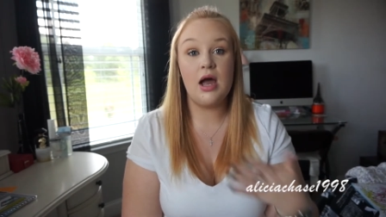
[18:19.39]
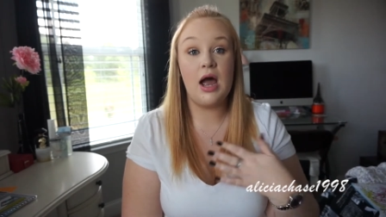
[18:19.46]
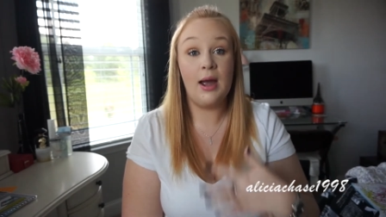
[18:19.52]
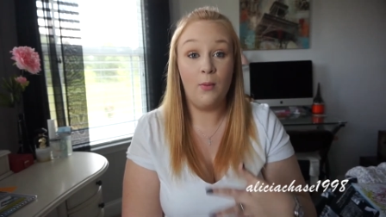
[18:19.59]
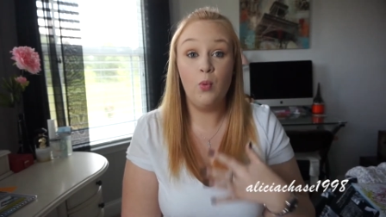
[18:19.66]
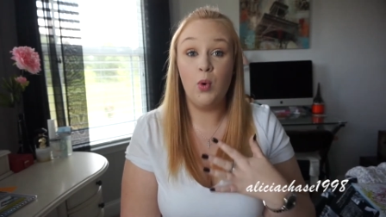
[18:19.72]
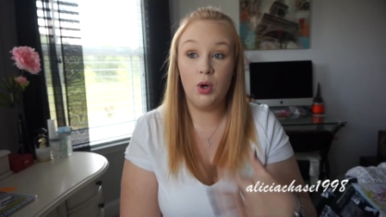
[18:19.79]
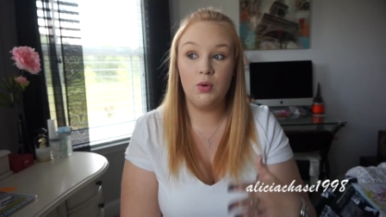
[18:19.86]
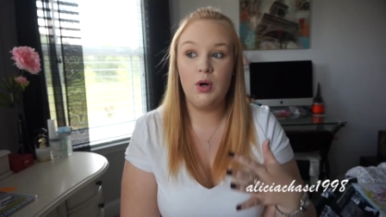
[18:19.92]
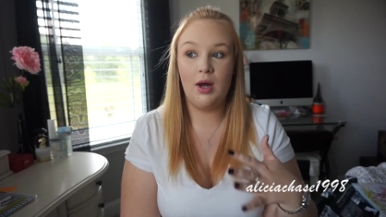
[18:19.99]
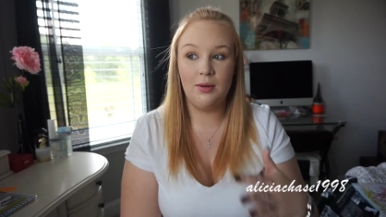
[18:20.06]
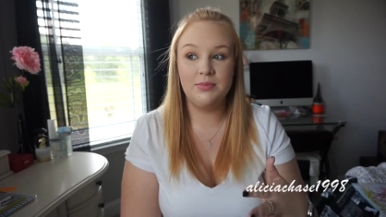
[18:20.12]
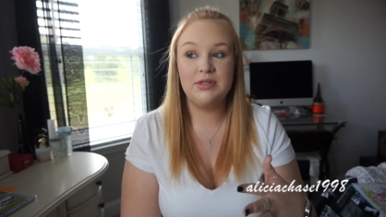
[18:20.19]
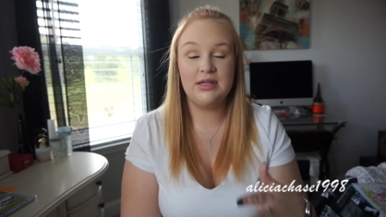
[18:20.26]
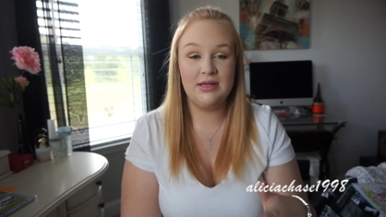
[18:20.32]
I won't
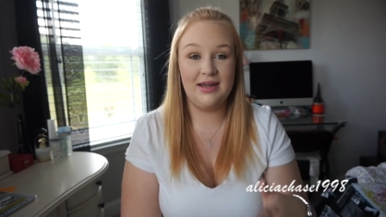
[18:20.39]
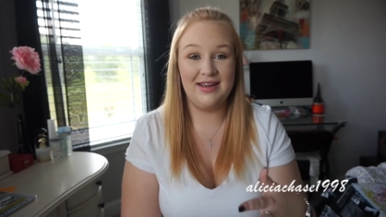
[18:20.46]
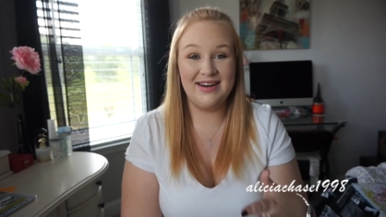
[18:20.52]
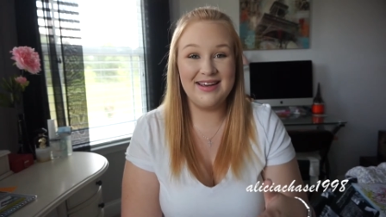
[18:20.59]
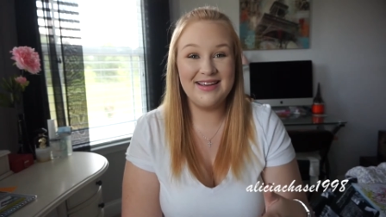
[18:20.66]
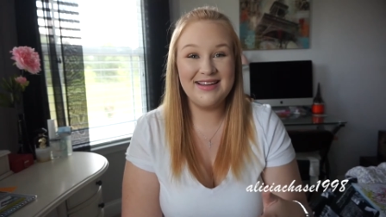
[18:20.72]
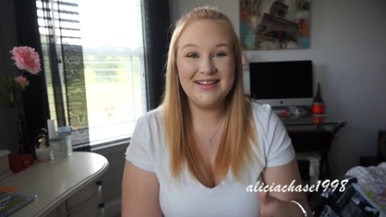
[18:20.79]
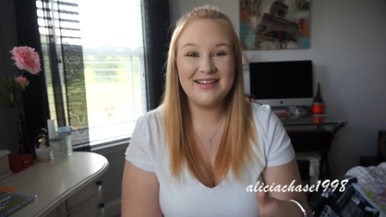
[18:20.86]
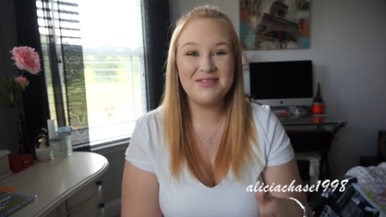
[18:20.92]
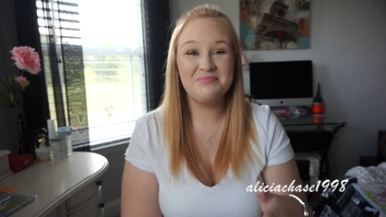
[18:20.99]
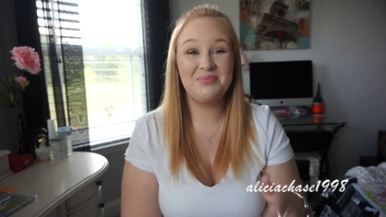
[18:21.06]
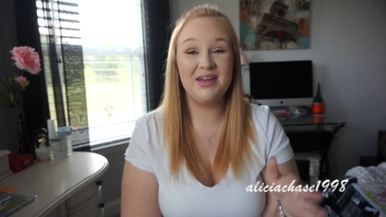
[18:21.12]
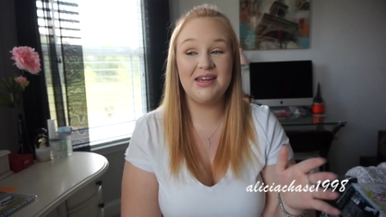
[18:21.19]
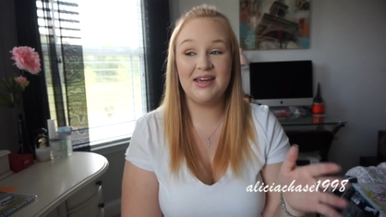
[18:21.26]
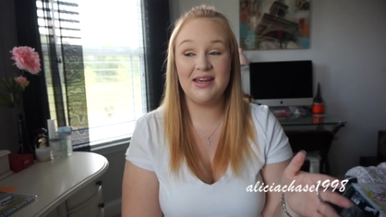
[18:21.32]
up to date it
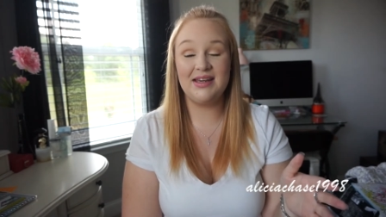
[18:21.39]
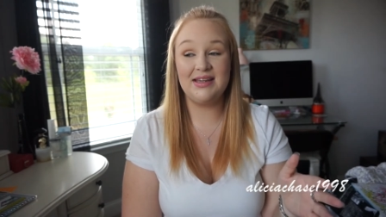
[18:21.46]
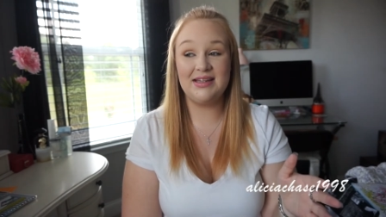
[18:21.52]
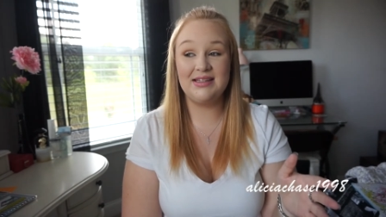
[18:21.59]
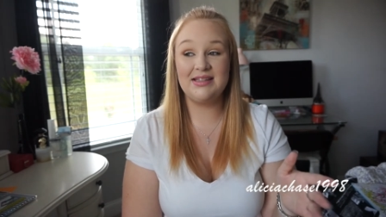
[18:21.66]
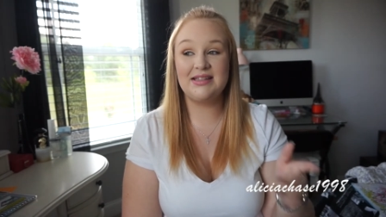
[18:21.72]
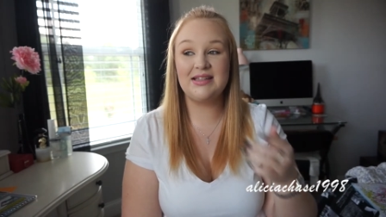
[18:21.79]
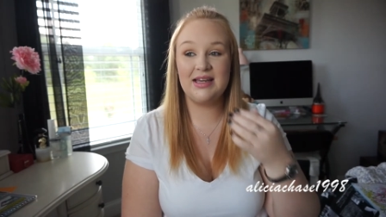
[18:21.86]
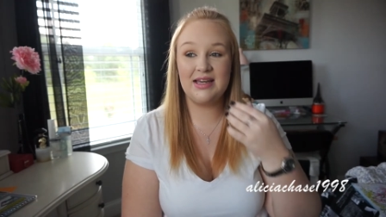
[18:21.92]
because